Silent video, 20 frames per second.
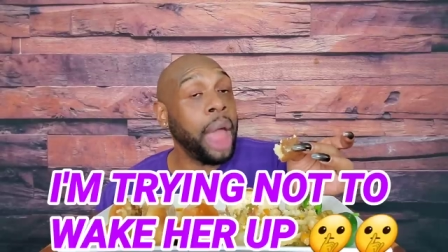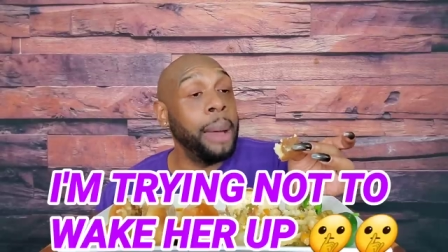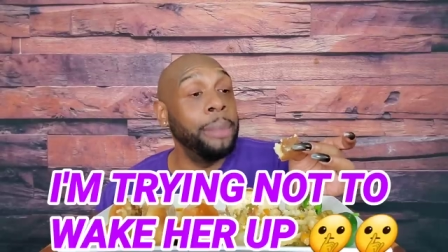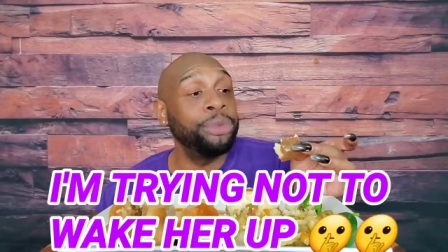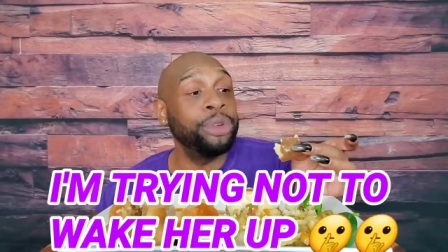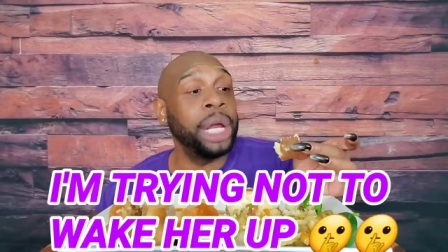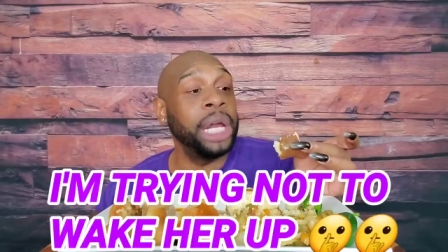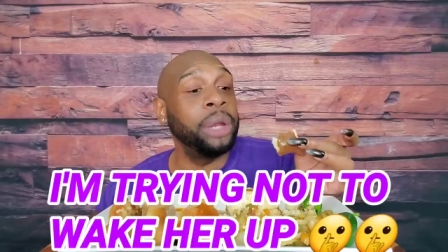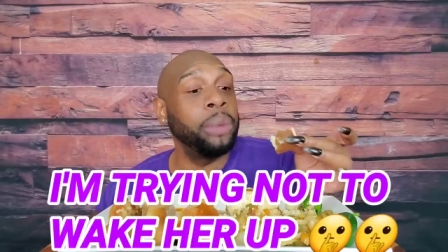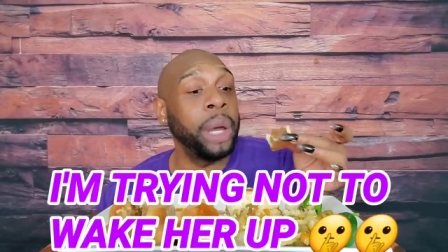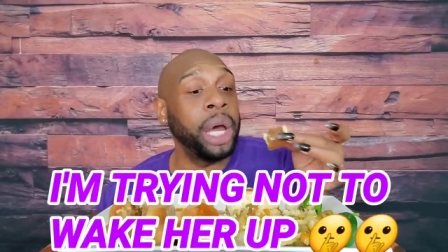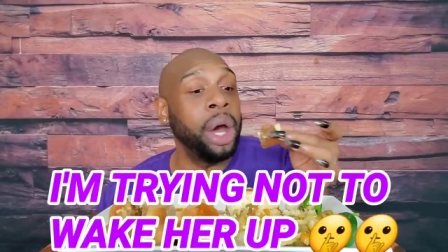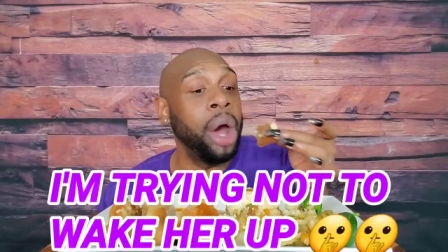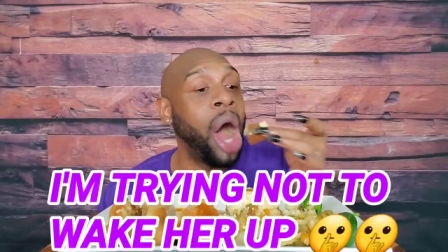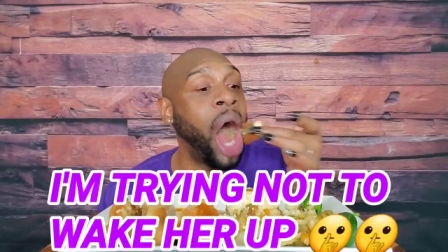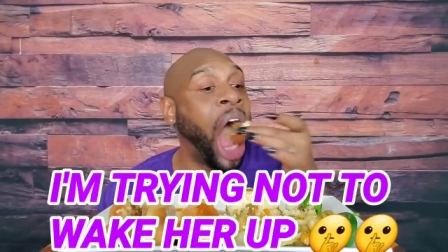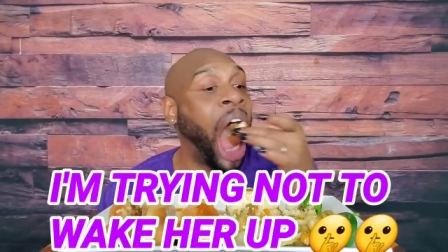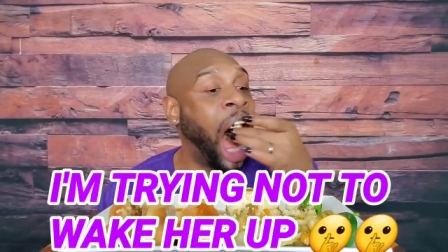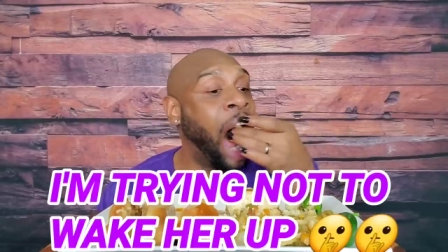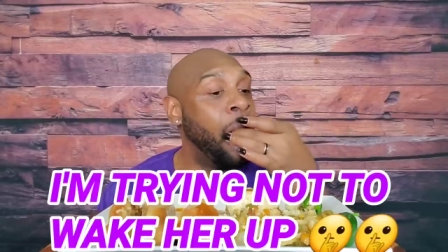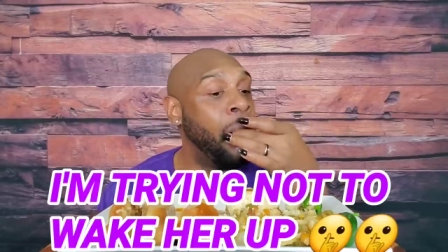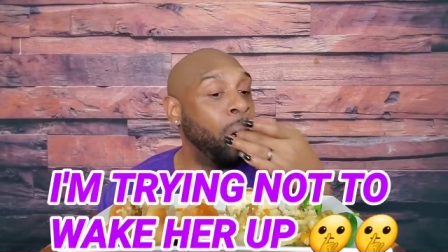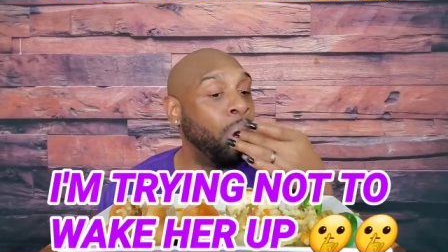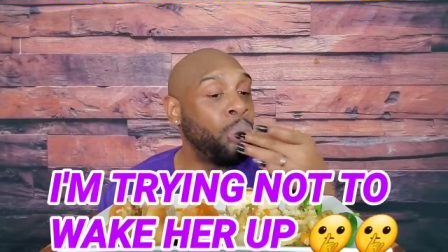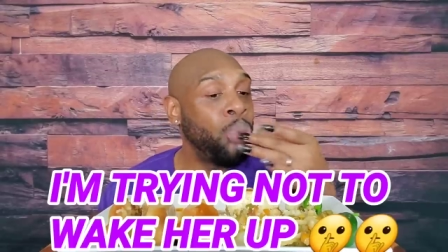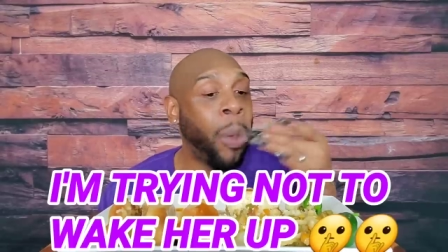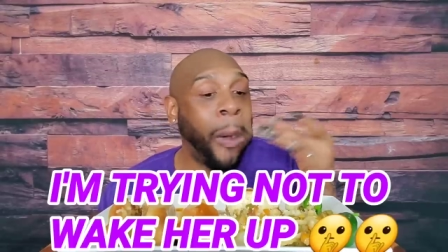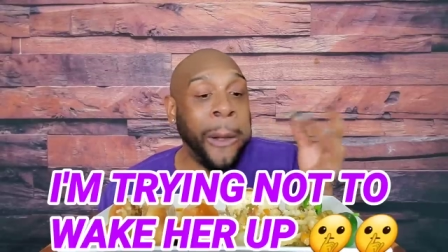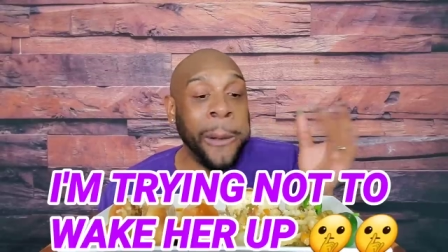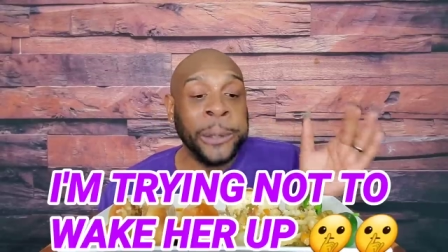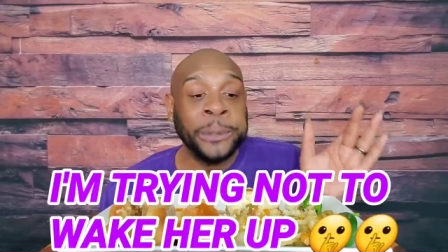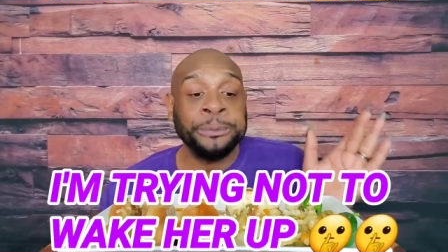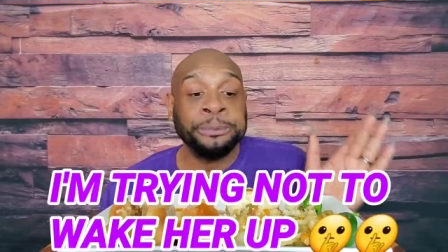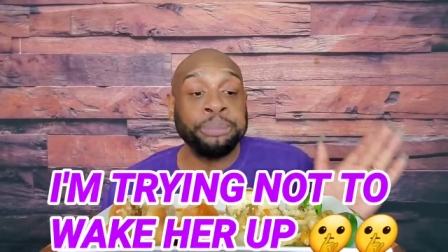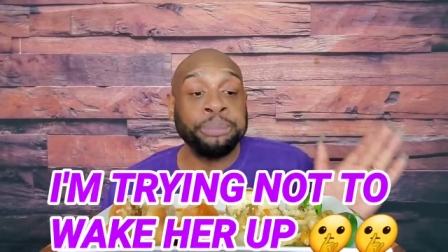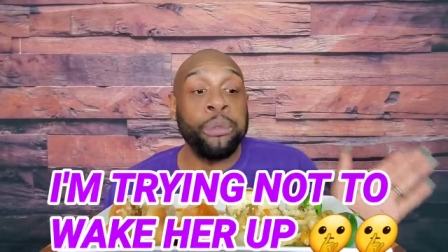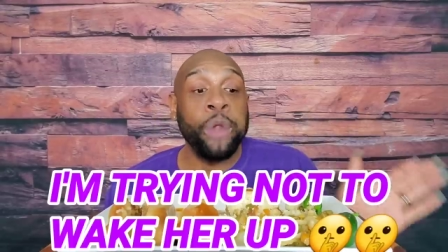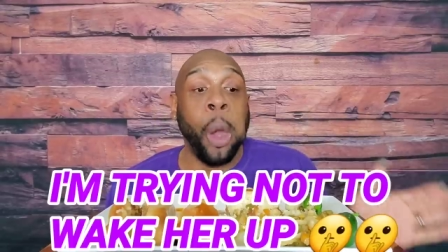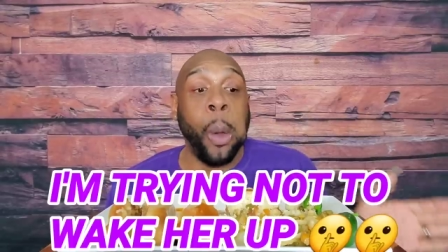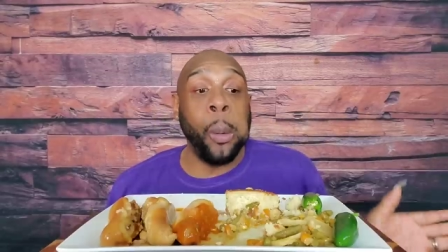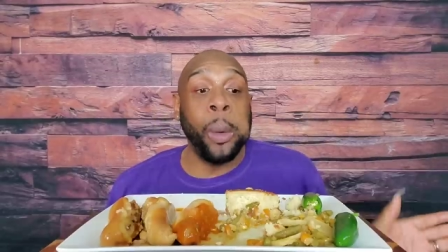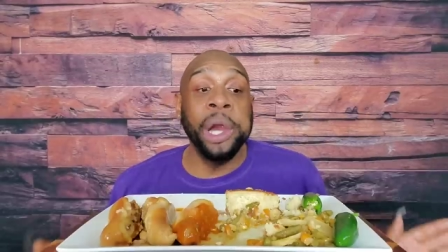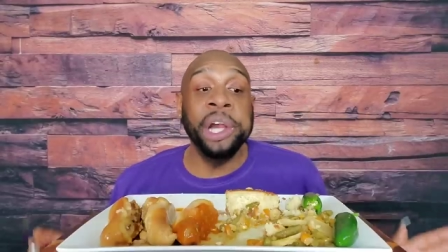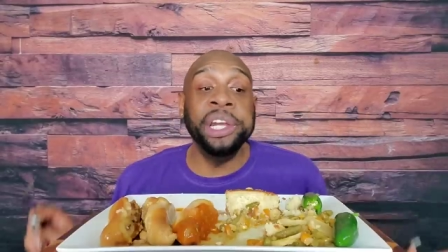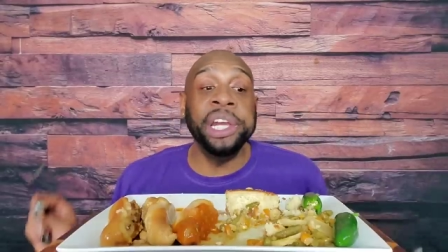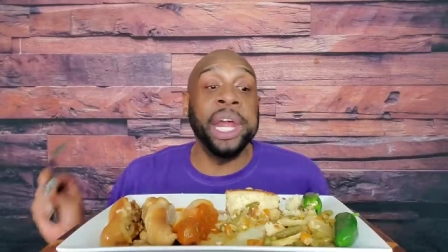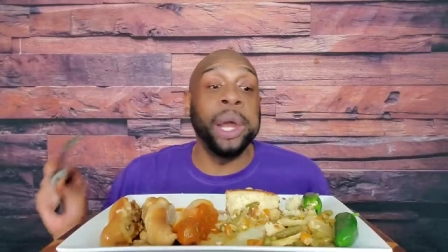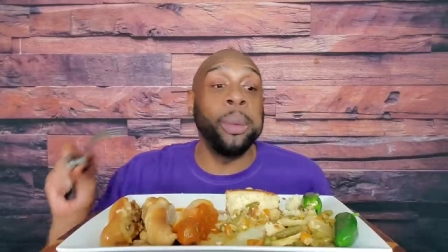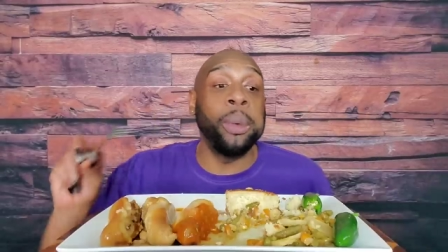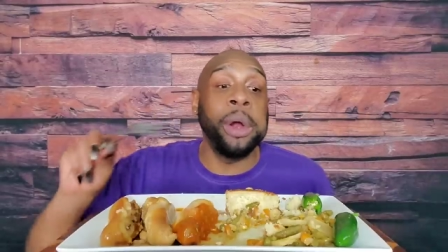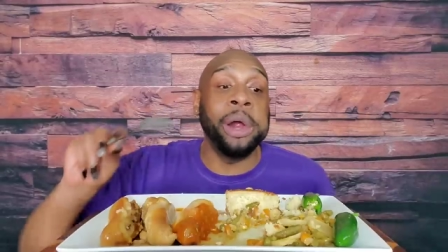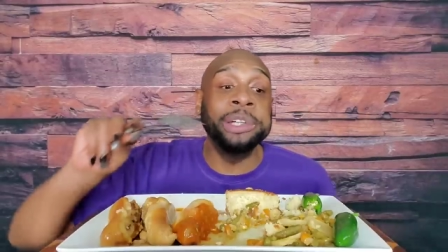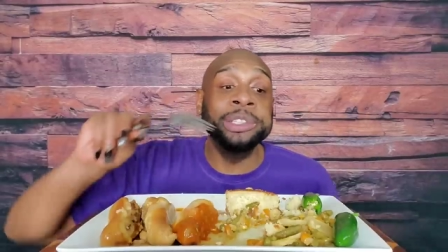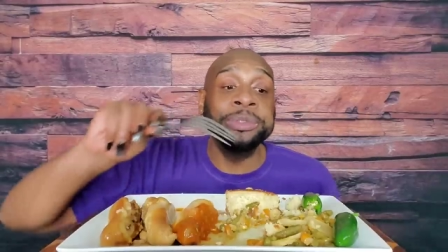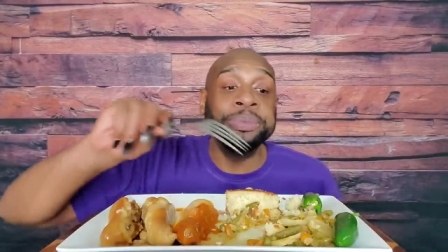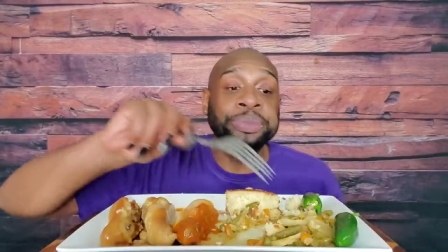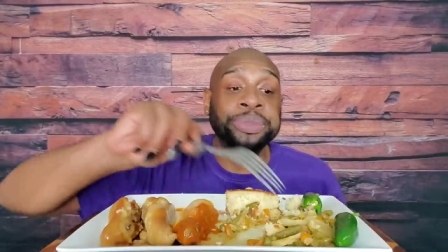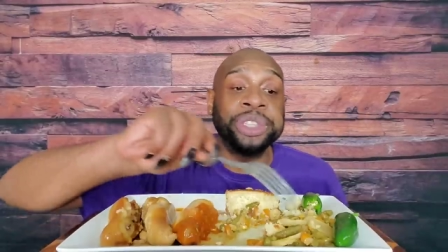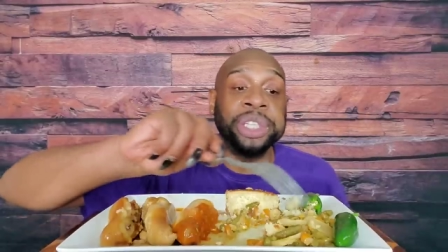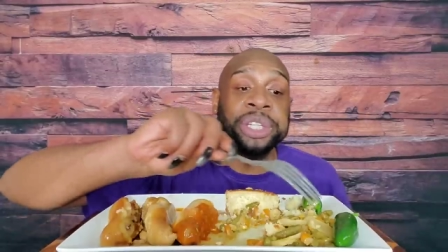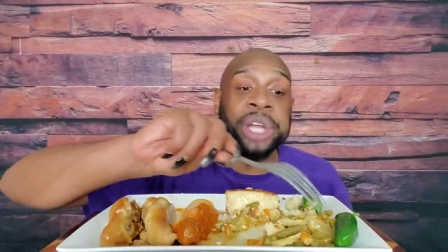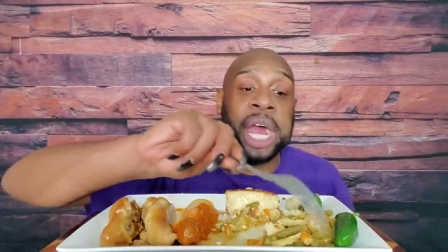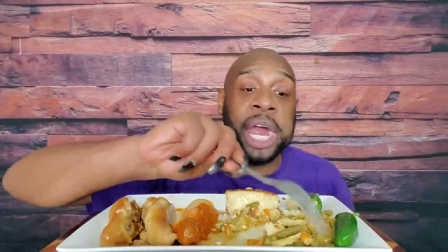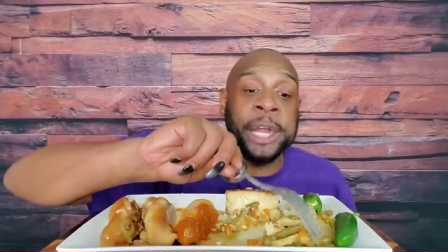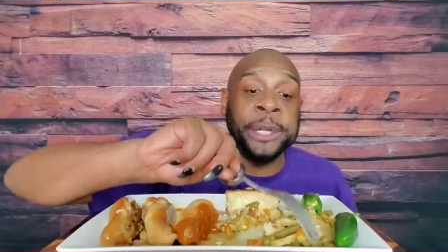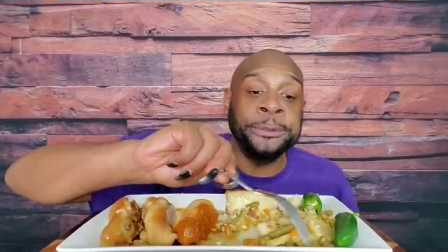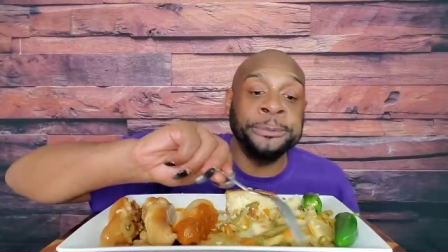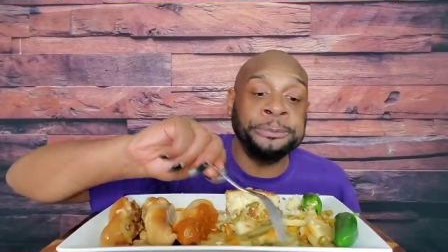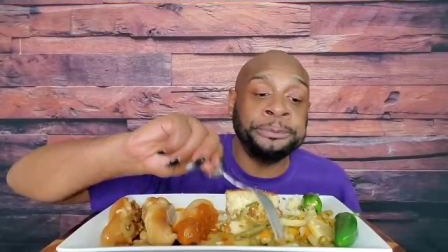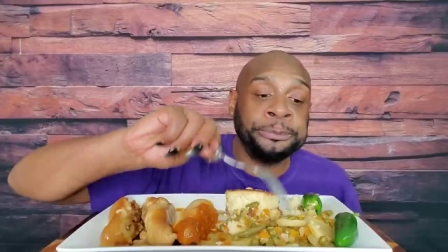I'm trying to wake up. We did work today